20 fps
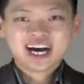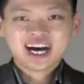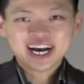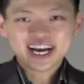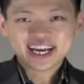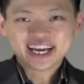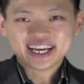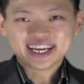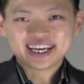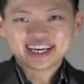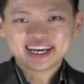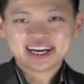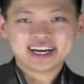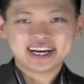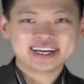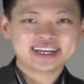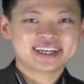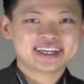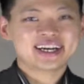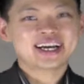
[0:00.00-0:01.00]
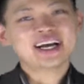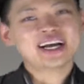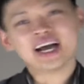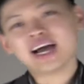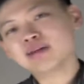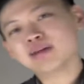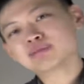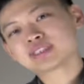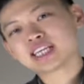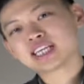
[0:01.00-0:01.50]
Hi,
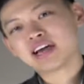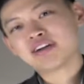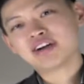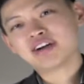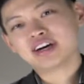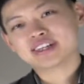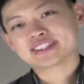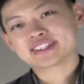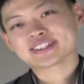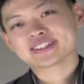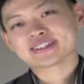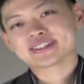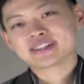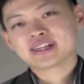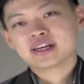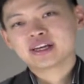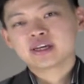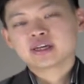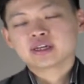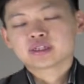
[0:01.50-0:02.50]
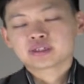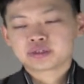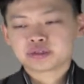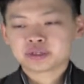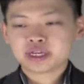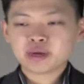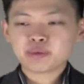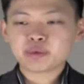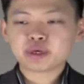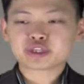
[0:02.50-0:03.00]
I'm Syros.
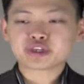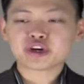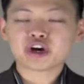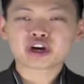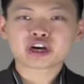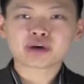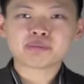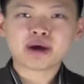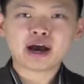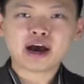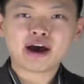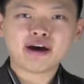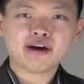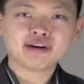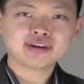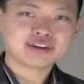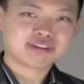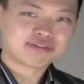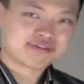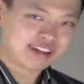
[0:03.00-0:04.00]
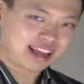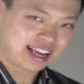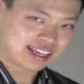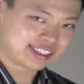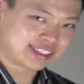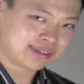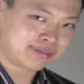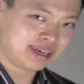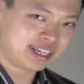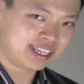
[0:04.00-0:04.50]
Today we talk about
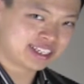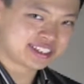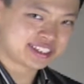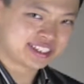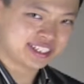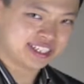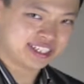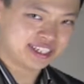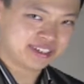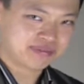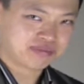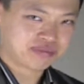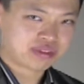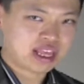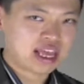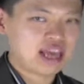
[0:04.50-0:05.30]
flexibility.